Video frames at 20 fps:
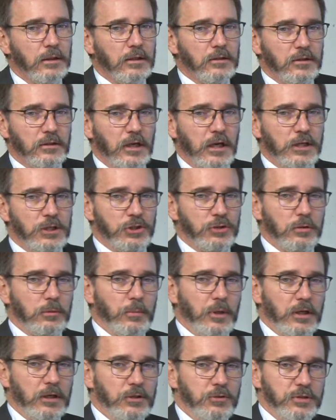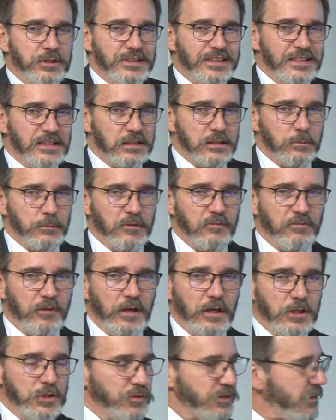international monetary system and
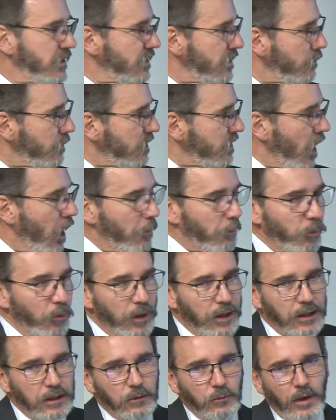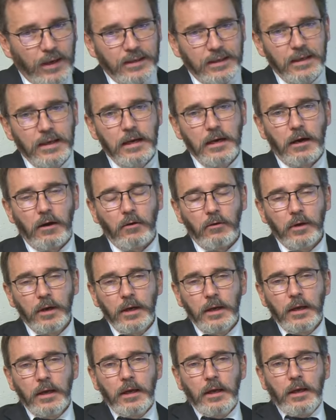financial system is operating right now
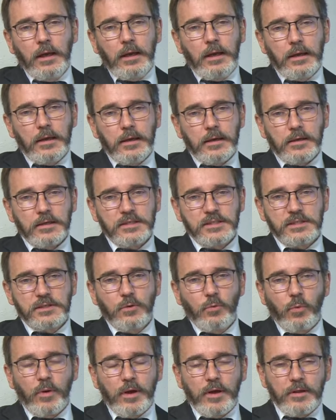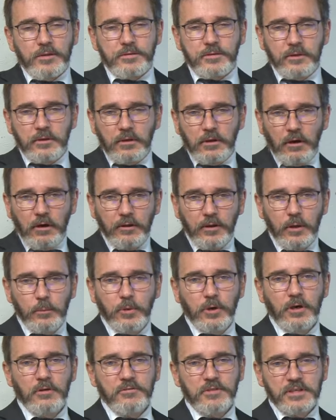is with a
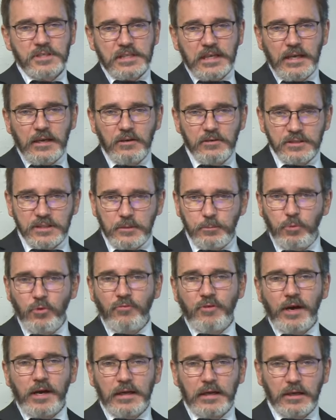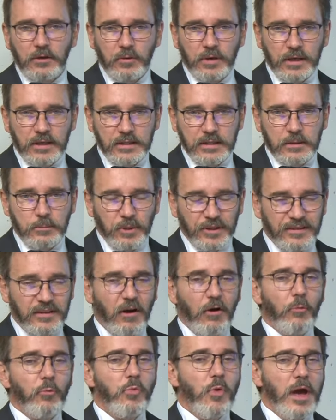number of these layers that provide liquidity, but
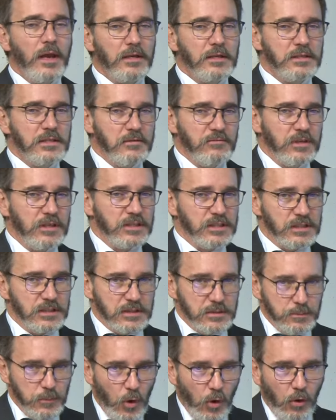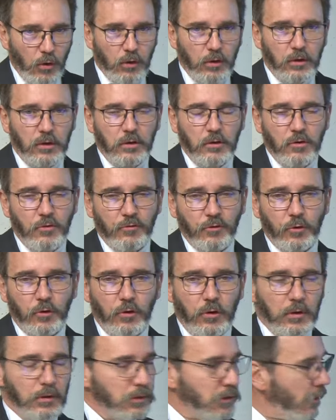they're relatively small
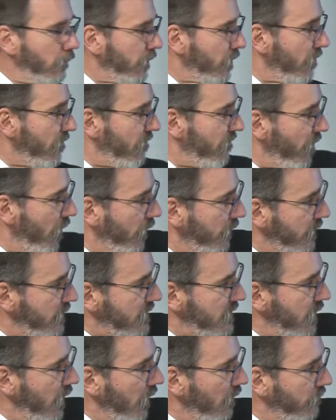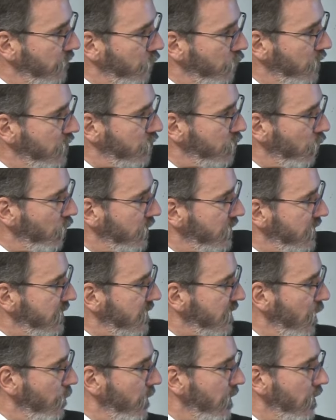overall. I mean, the fund itself, the resources
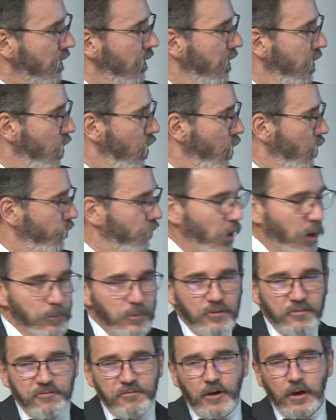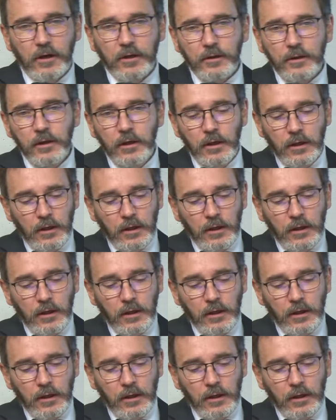coming from the fund,